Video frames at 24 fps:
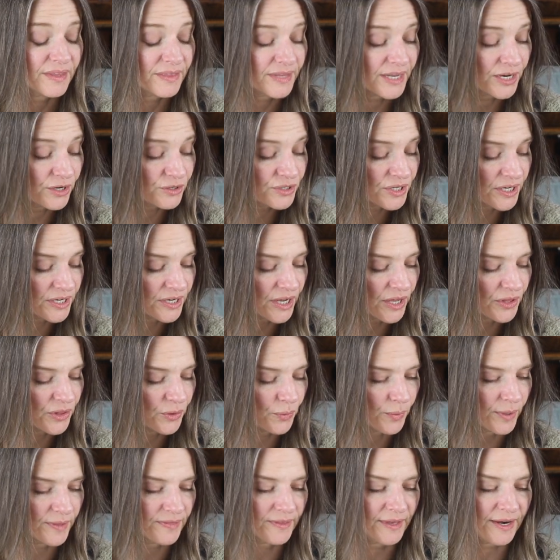Here's
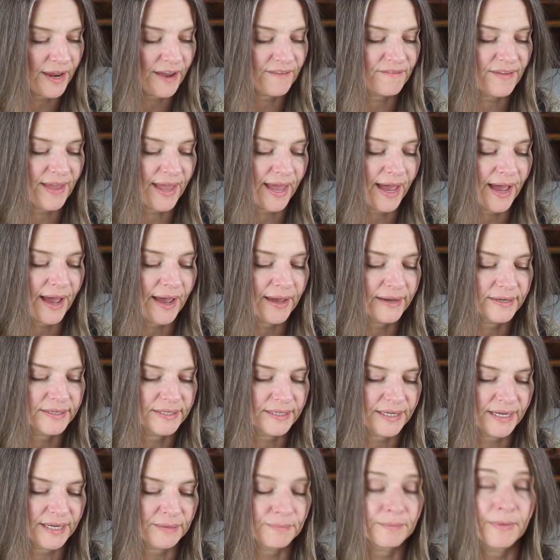another one that I've had
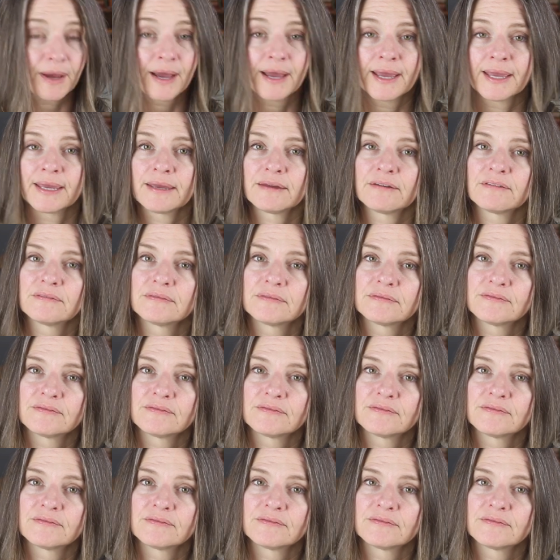in my